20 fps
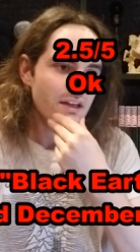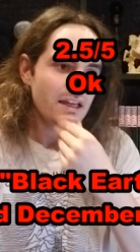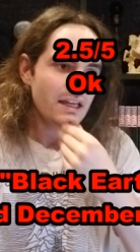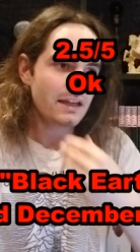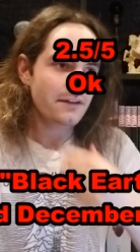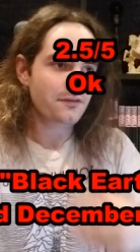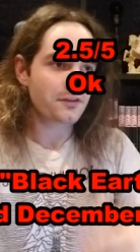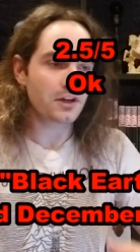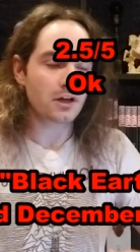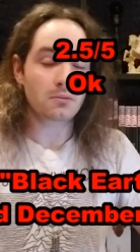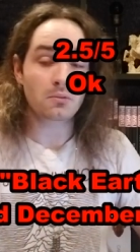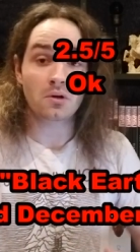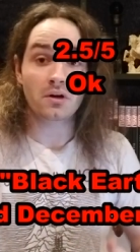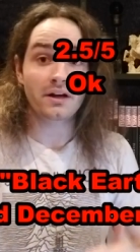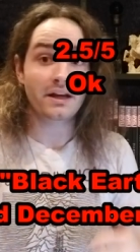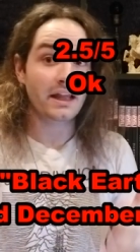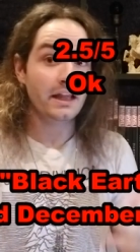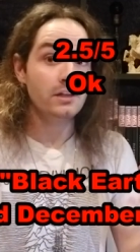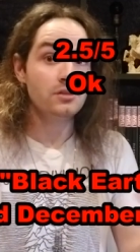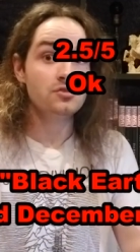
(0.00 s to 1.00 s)
If there were an
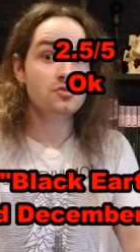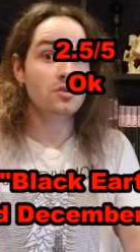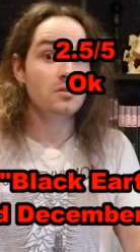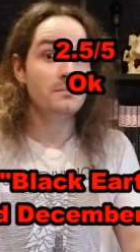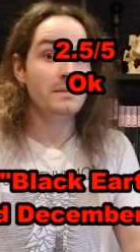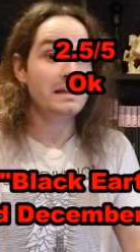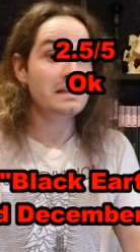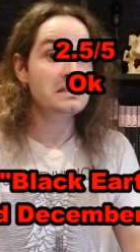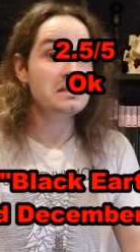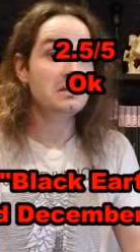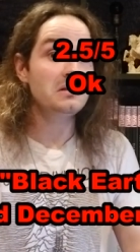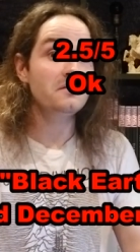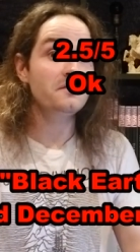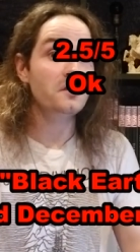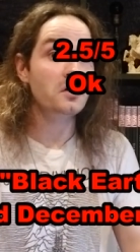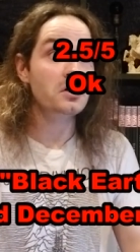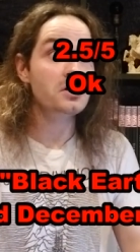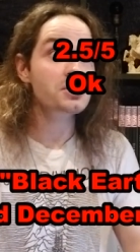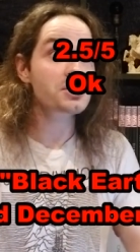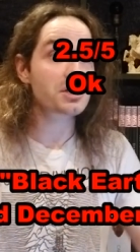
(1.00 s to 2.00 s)
instrumental
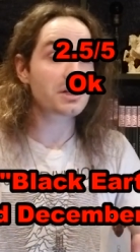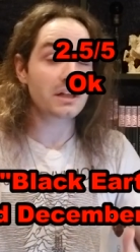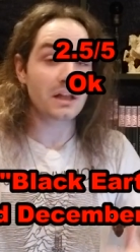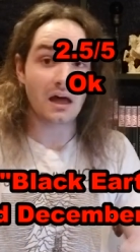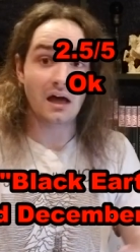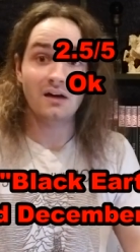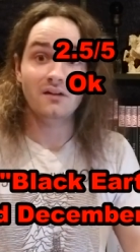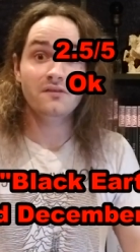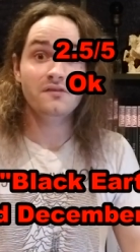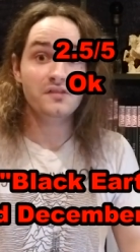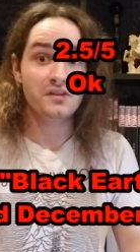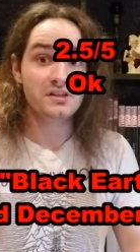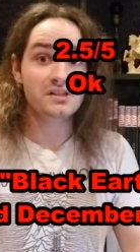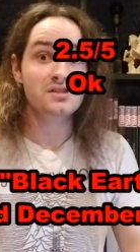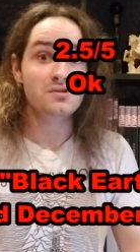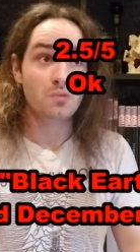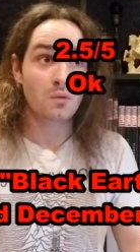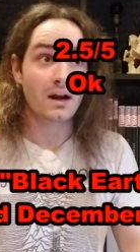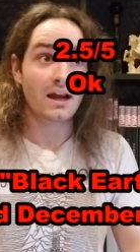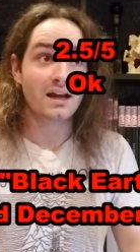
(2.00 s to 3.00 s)
version of this
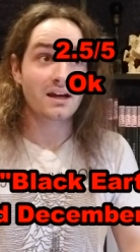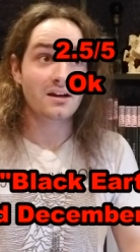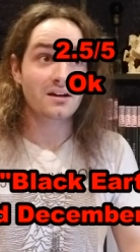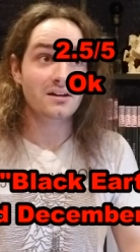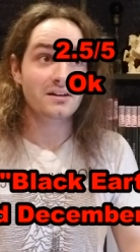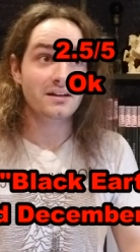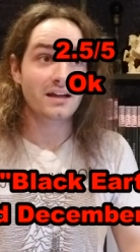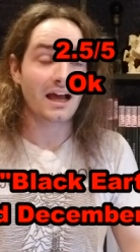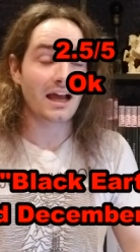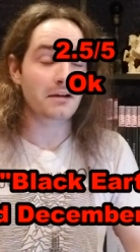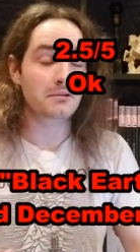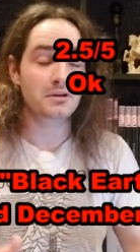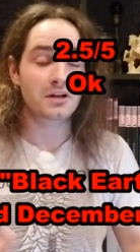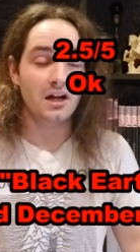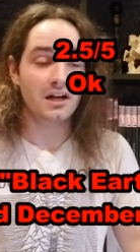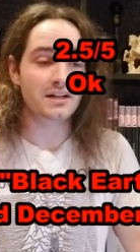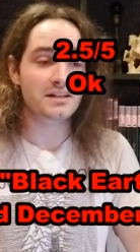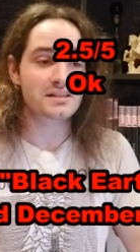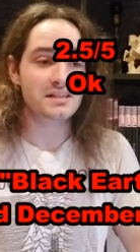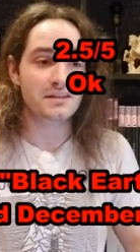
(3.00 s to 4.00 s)
record, I would
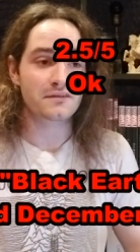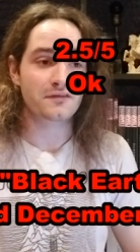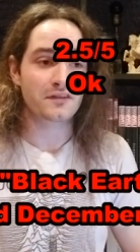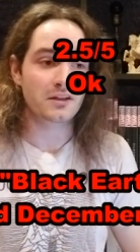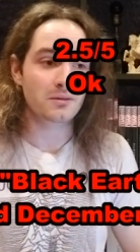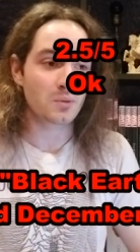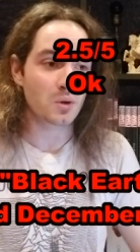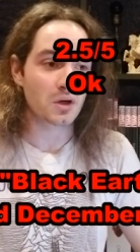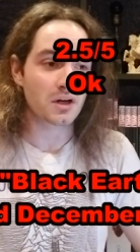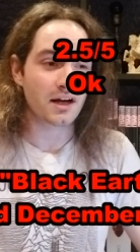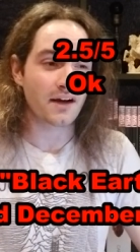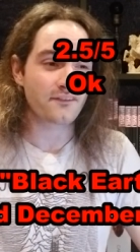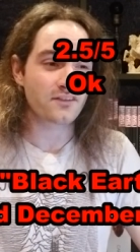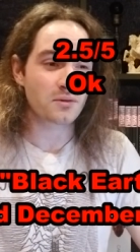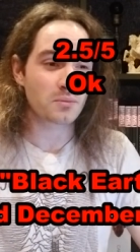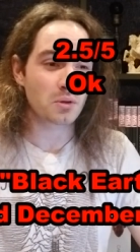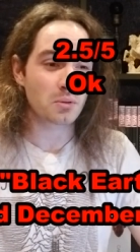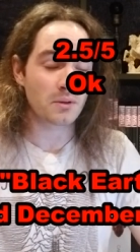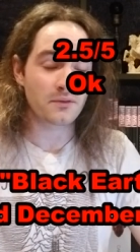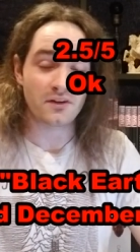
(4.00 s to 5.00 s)
honestly feel more
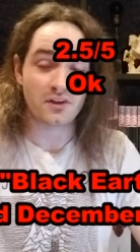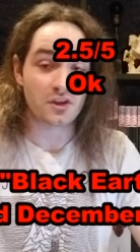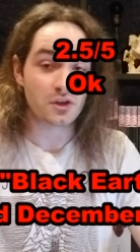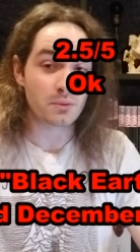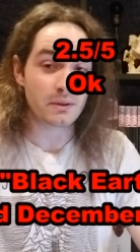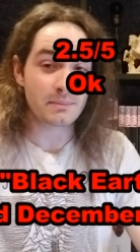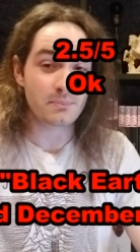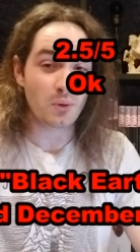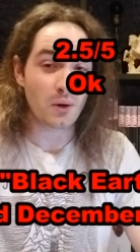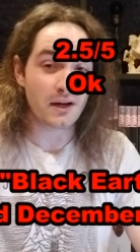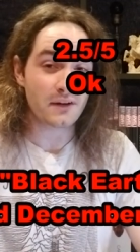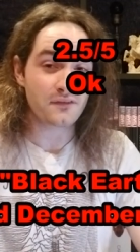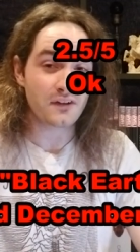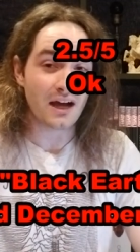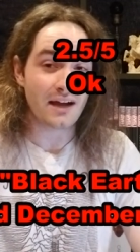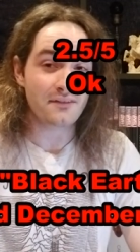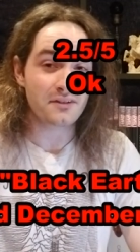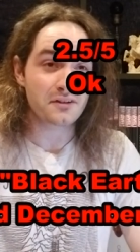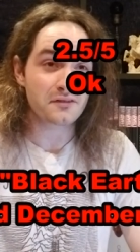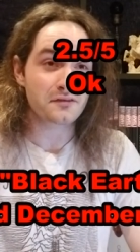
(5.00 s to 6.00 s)
comfortable with a 3.5
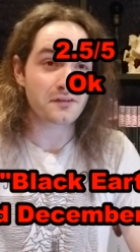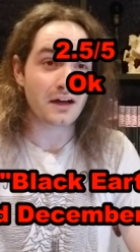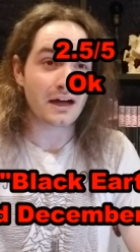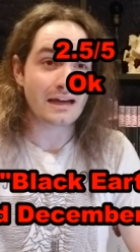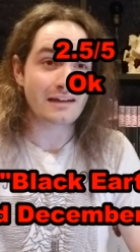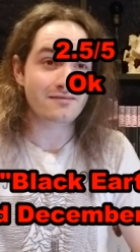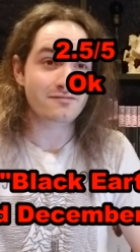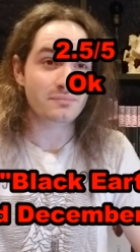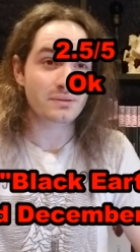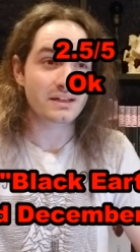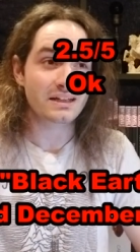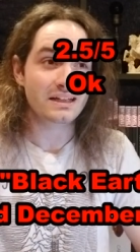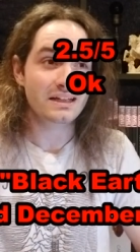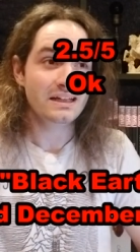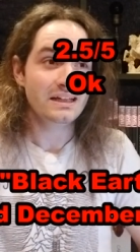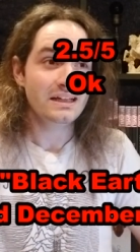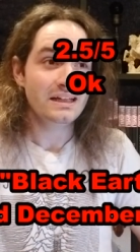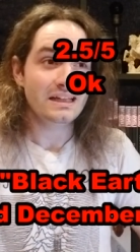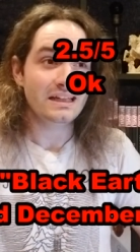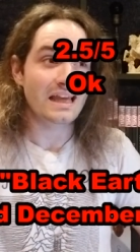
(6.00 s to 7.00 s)
out of 5, but
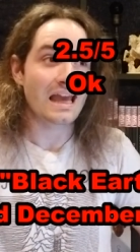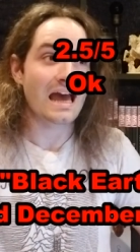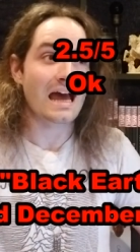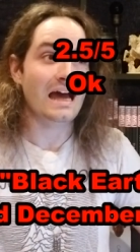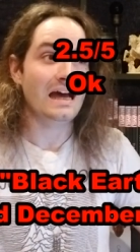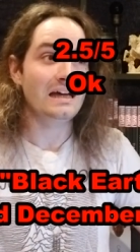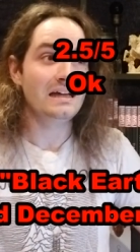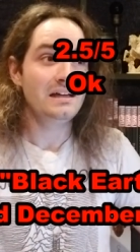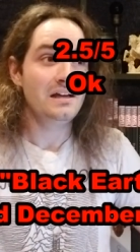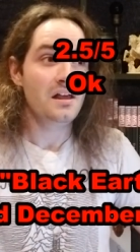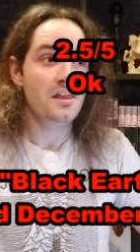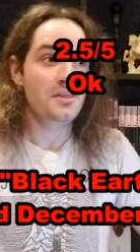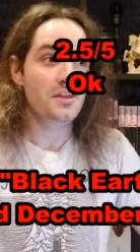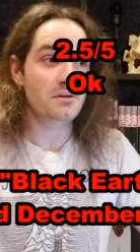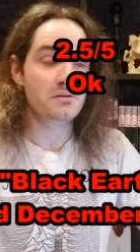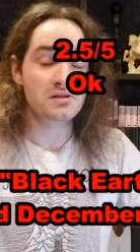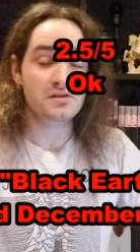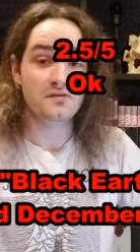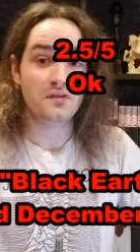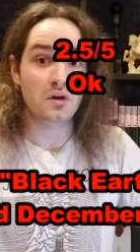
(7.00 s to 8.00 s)
yeah,
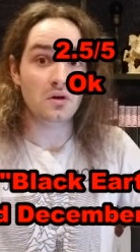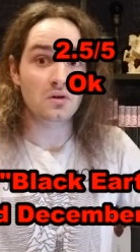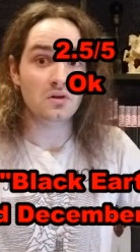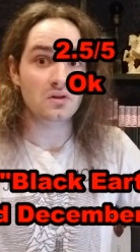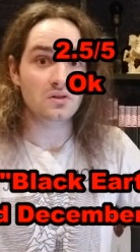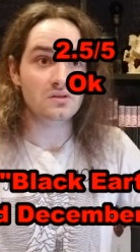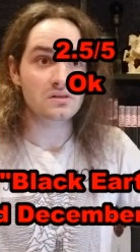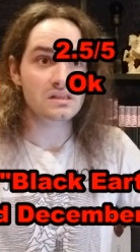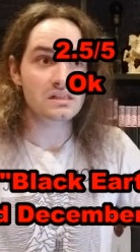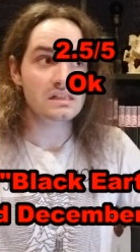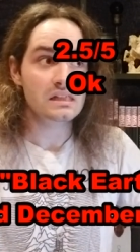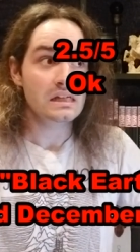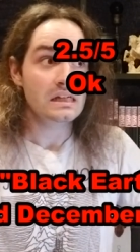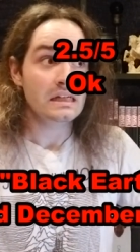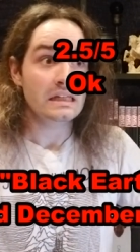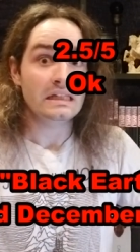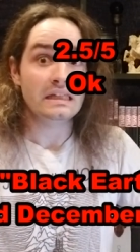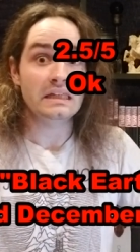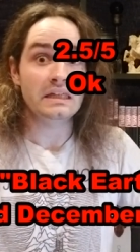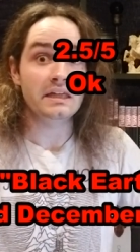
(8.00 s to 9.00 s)
those vocals.
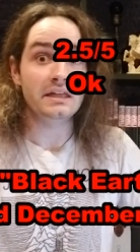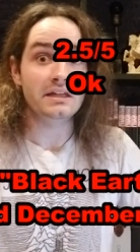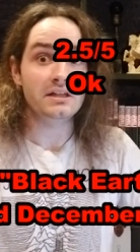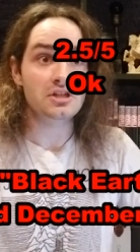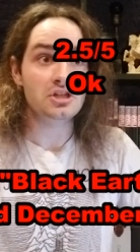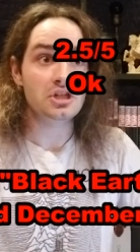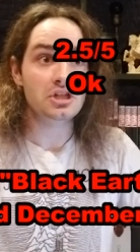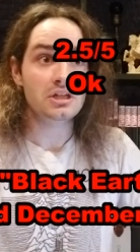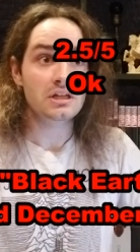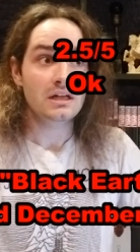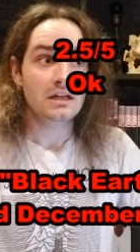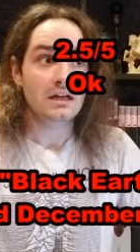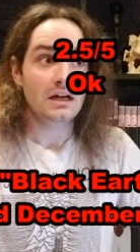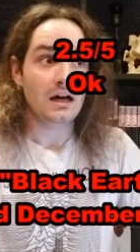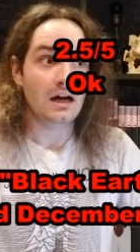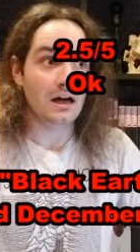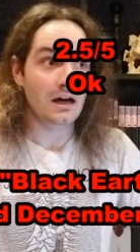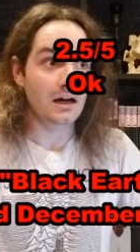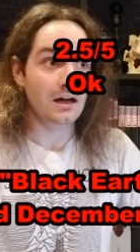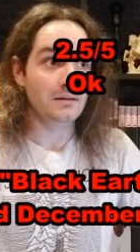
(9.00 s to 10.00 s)
Yeesh.
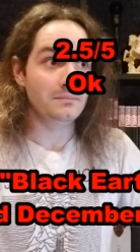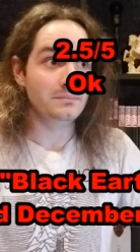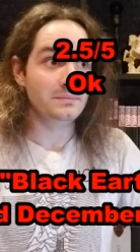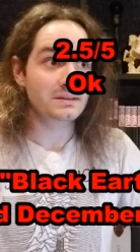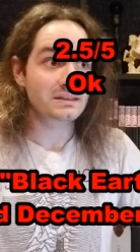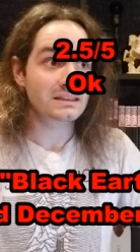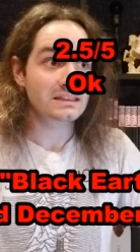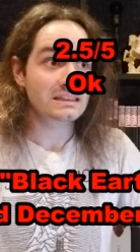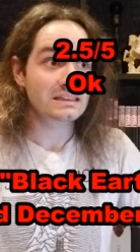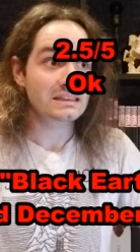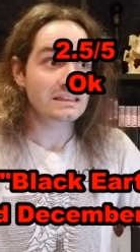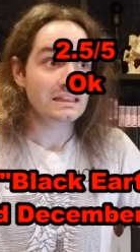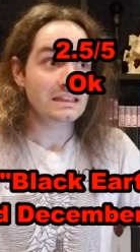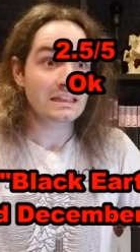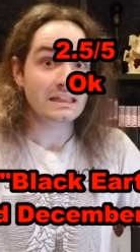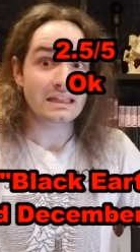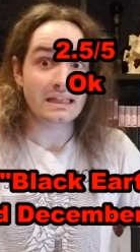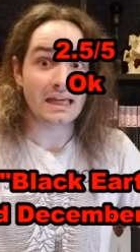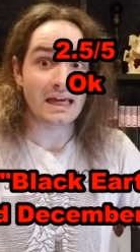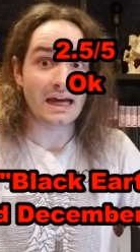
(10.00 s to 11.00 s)
Um,
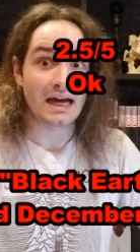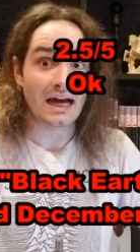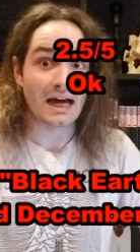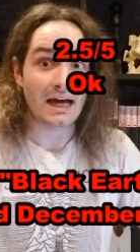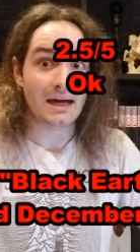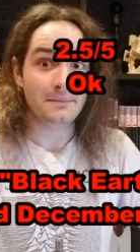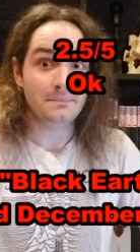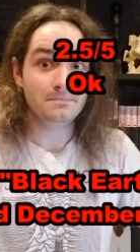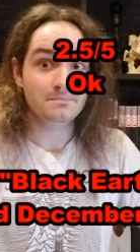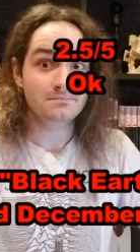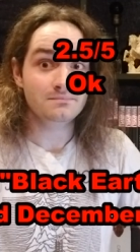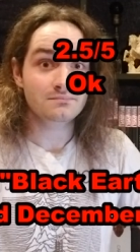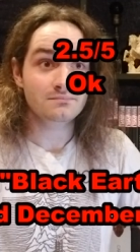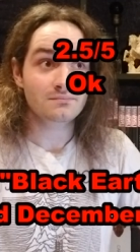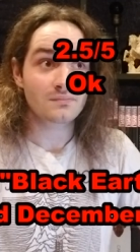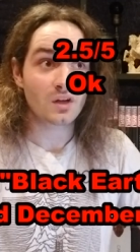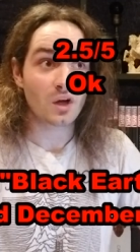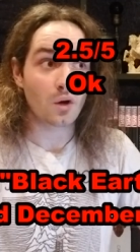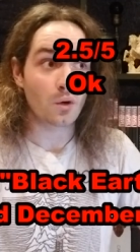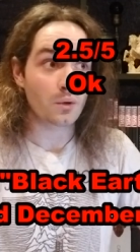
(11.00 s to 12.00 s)
yeah.
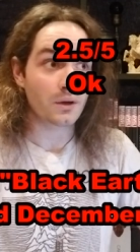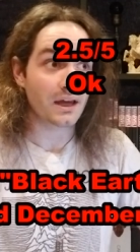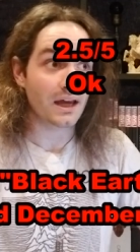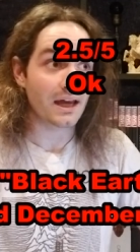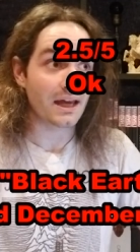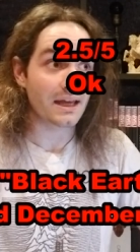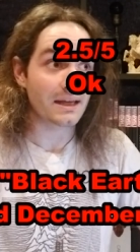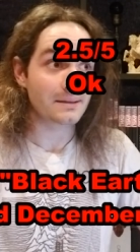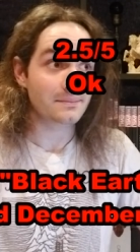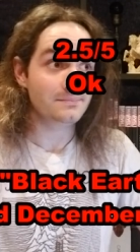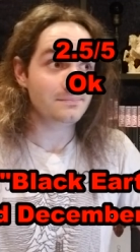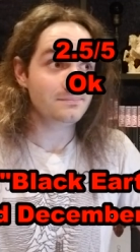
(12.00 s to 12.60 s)
Okay.